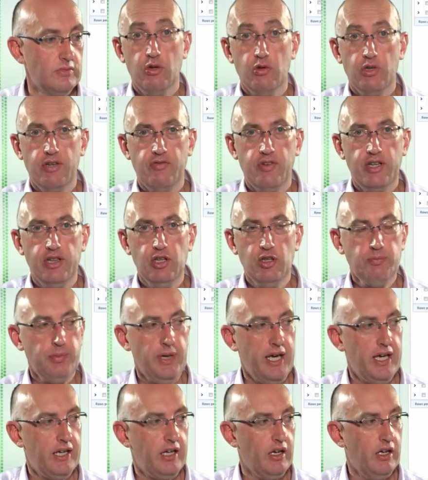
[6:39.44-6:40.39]
If I look
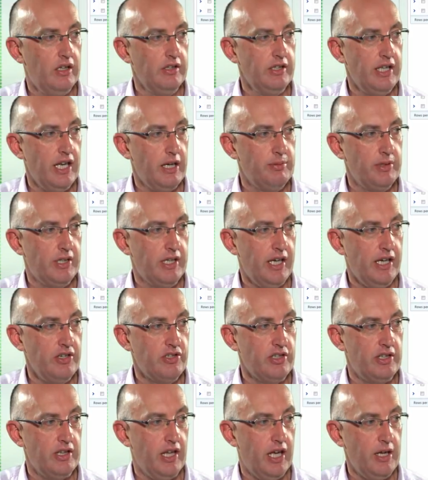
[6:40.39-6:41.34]
back on the
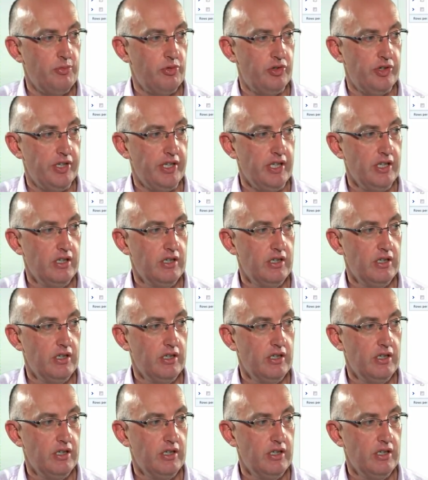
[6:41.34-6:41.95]
application library,